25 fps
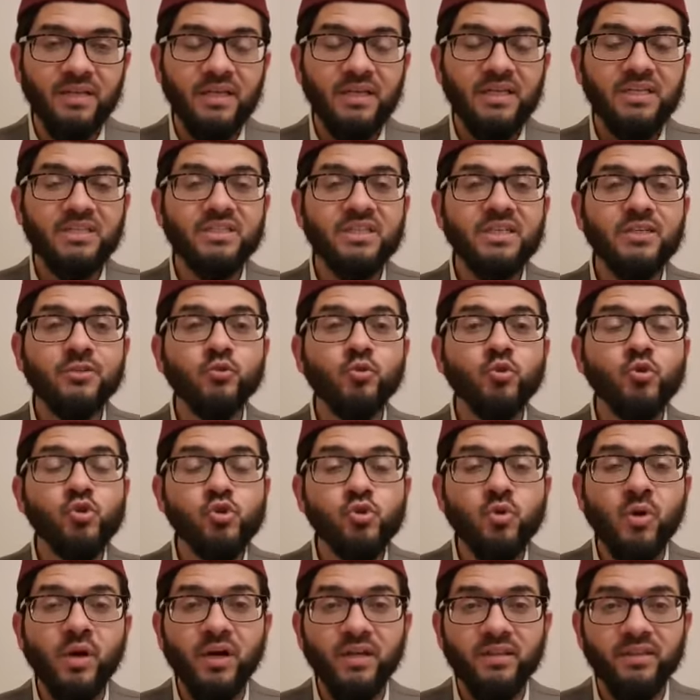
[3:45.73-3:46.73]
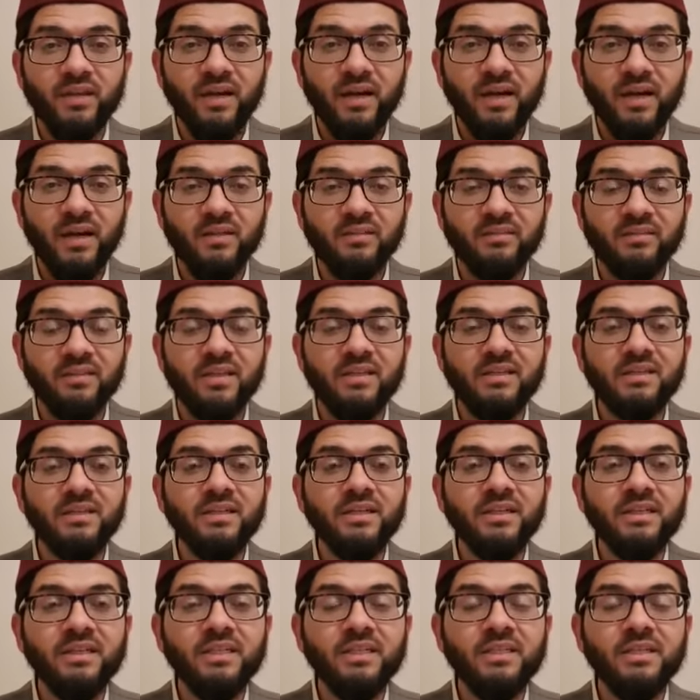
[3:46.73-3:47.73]
Sayyidu Shuhada, the
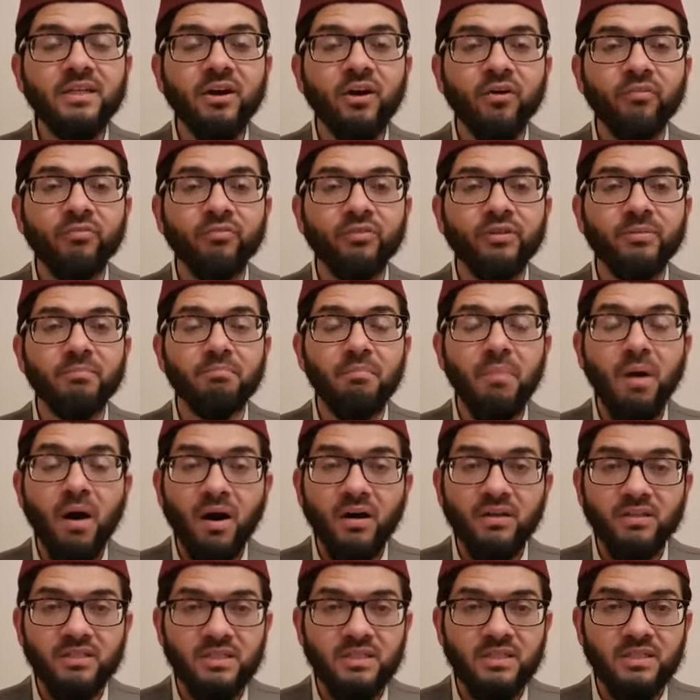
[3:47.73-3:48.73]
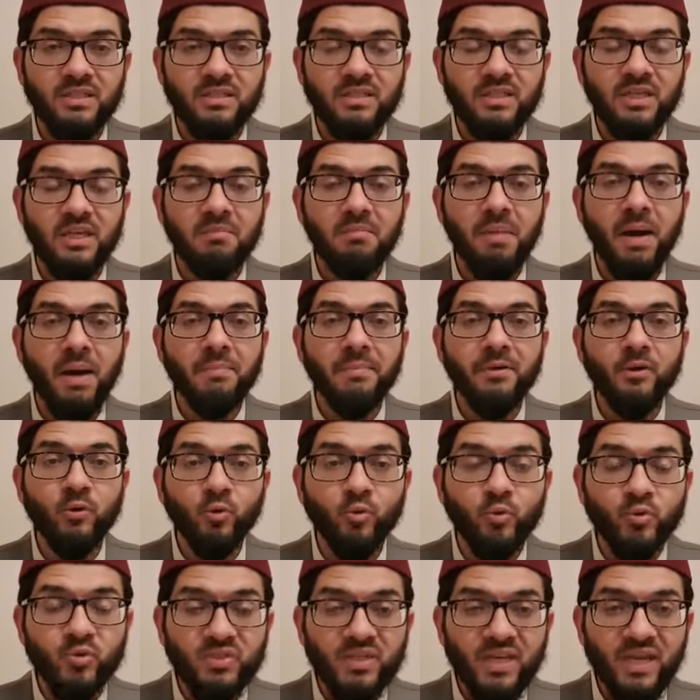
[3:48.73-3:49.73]
leader of the martyrs, Imam
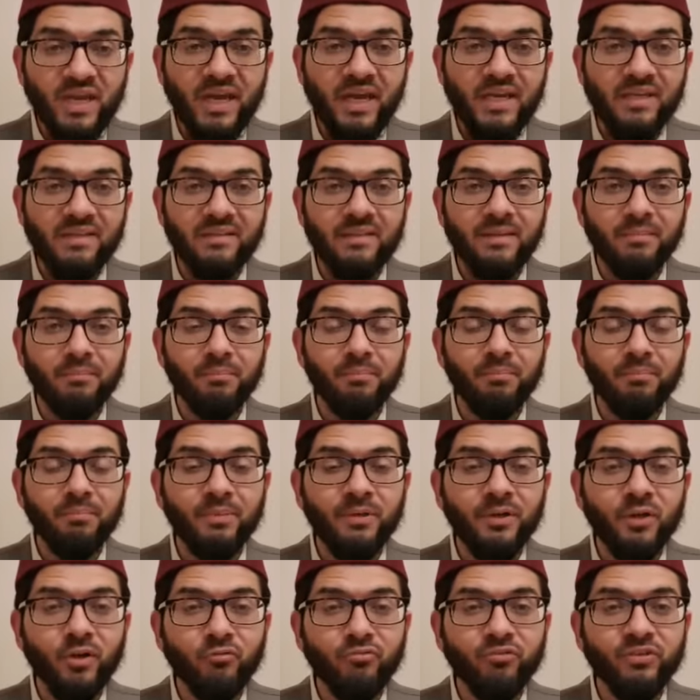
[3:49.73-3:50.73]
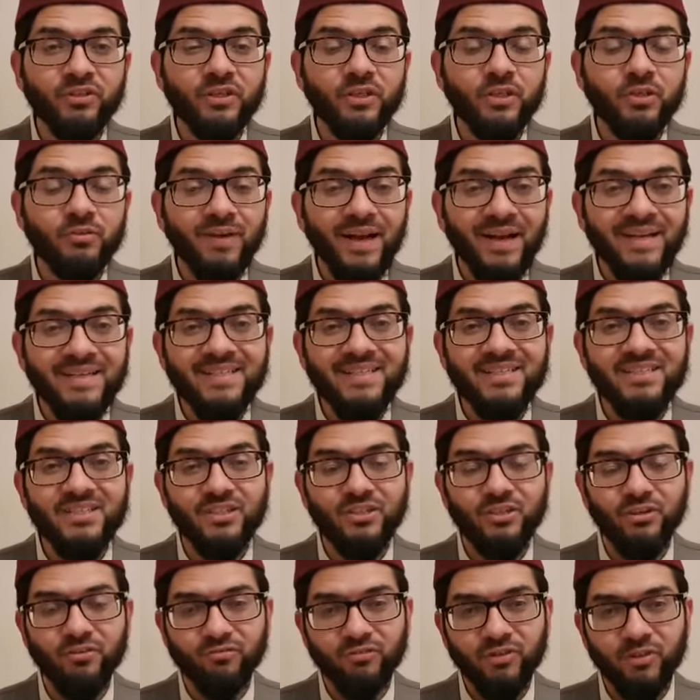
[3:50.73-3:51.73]
Hussein, the beloved
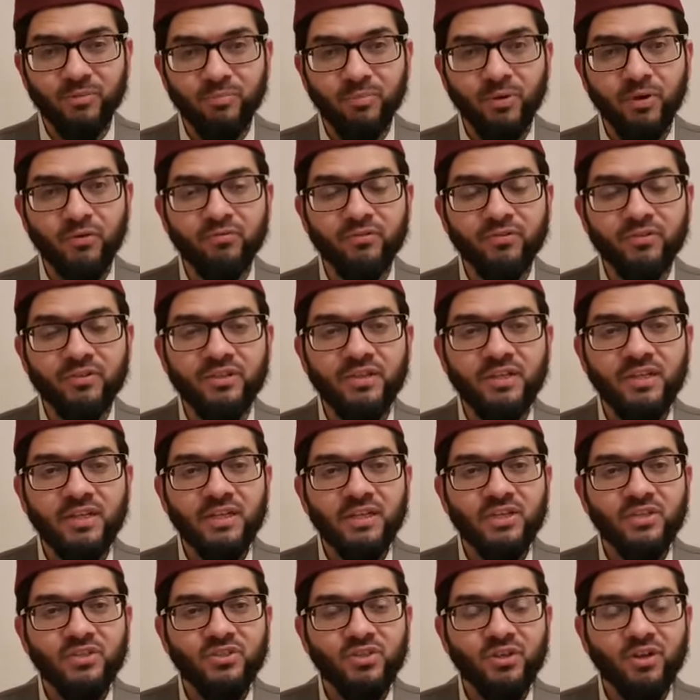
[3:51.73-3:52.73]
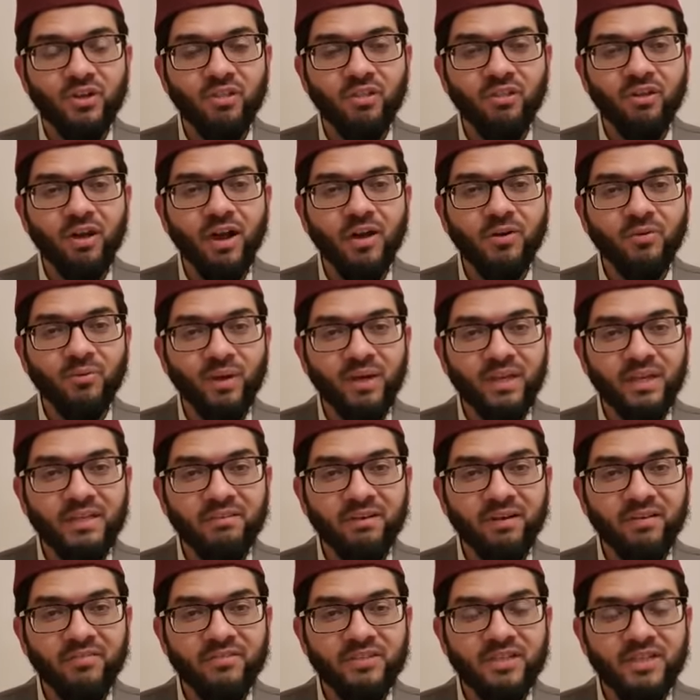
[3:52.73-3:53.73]
grandson of the Prophet sallallahu alaihi
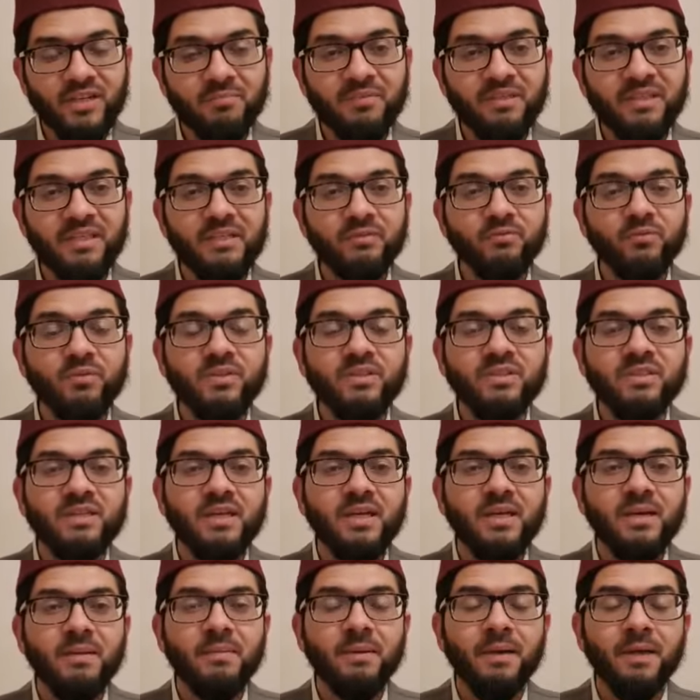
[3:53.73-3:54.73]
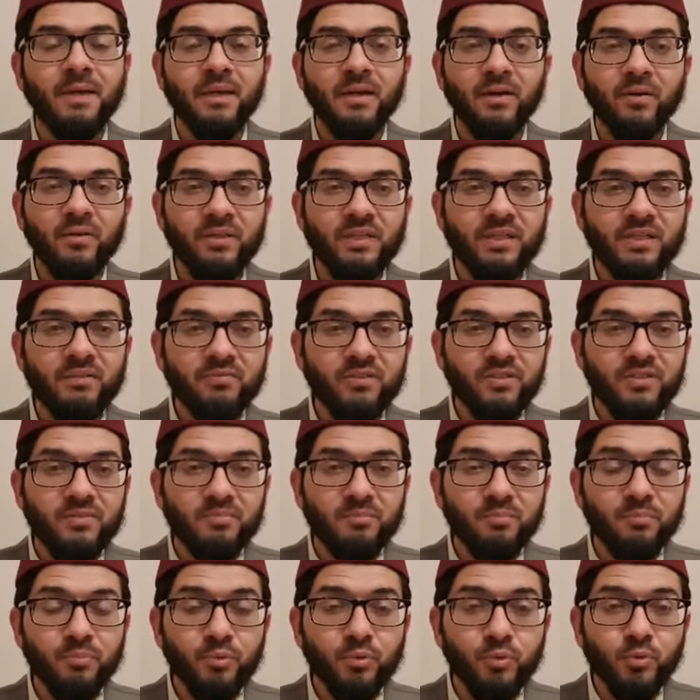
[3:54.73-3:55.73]
wasallam. He was
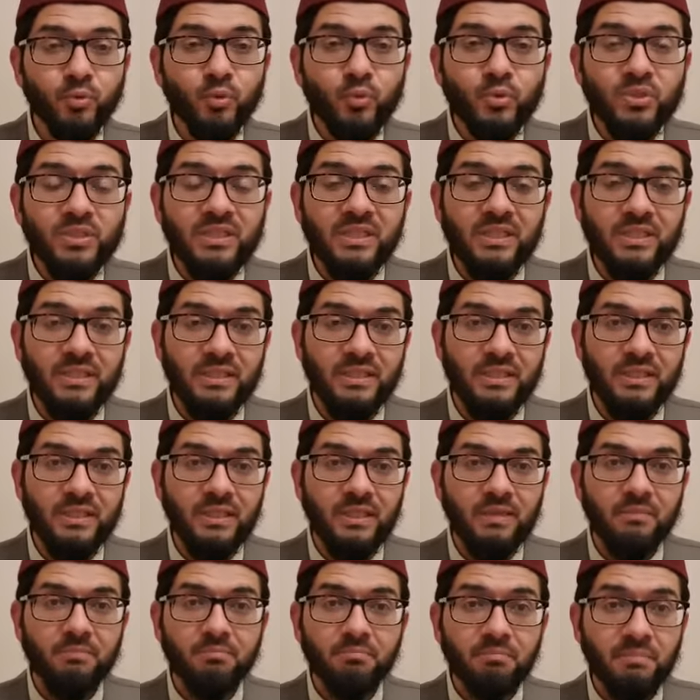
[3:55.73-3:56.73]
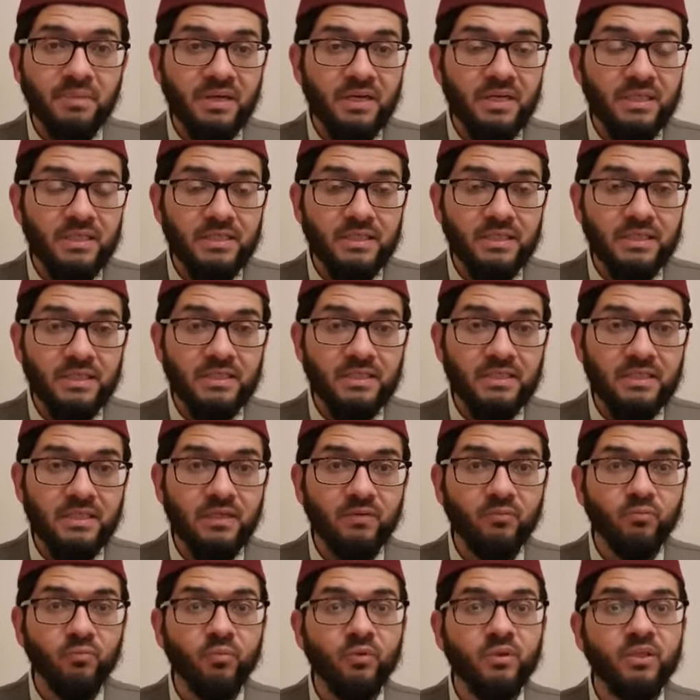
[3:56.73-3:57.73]
brutally murdered
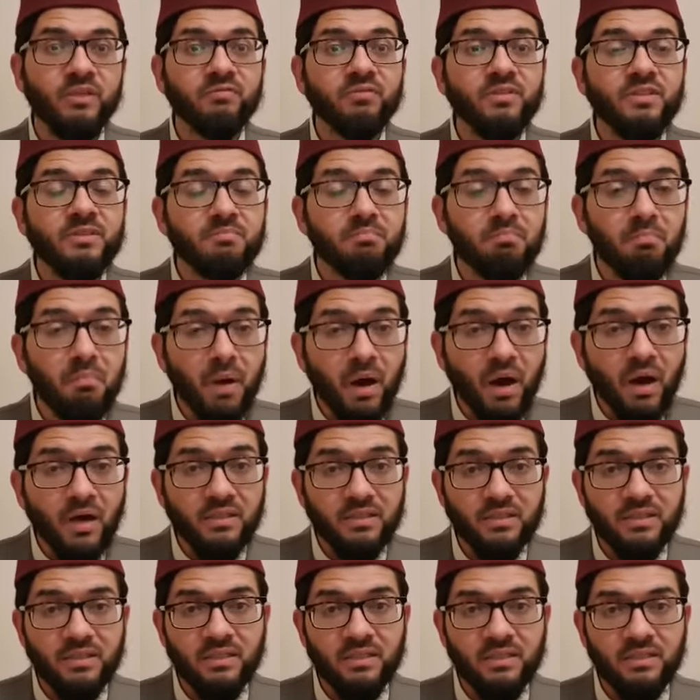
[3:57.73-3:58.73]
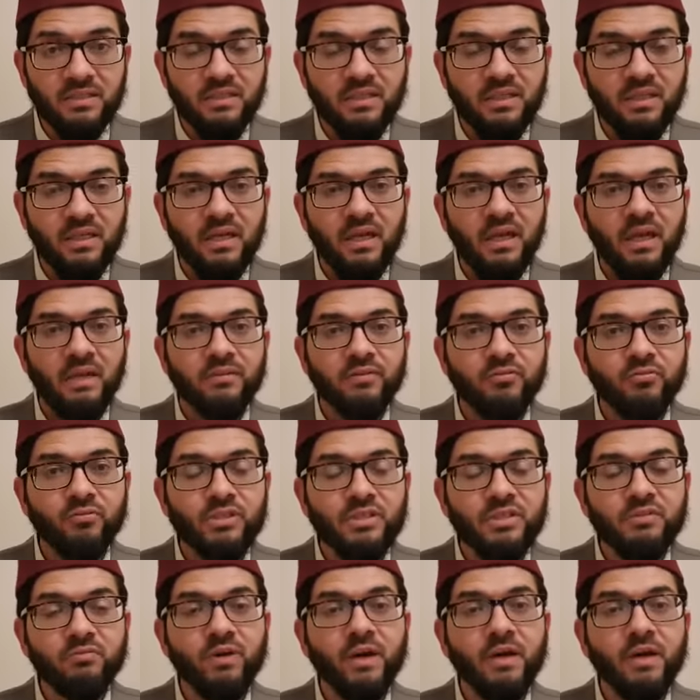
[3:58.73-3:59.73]
and he was martyred. And the reason why I